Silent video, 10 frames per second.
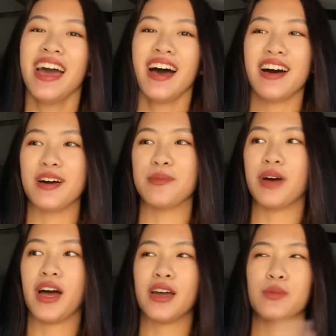
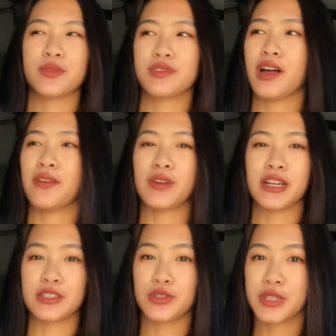I was not very
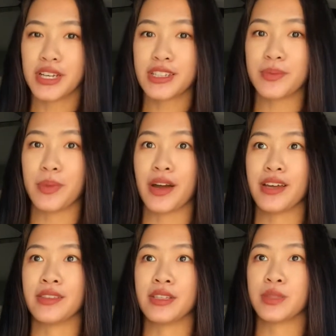intrigued
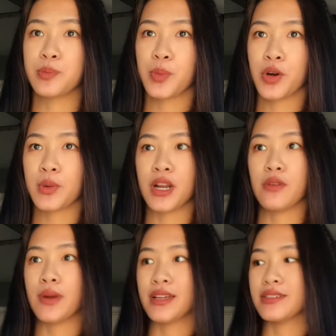by this book when I
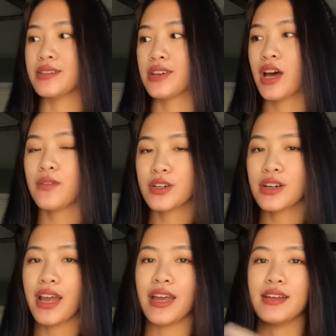read the cover,
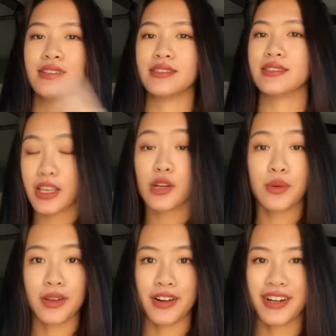and here
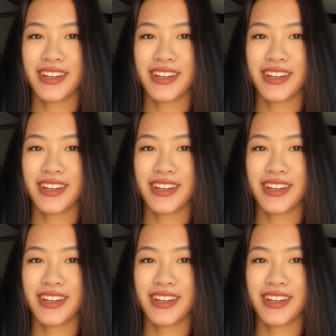we are.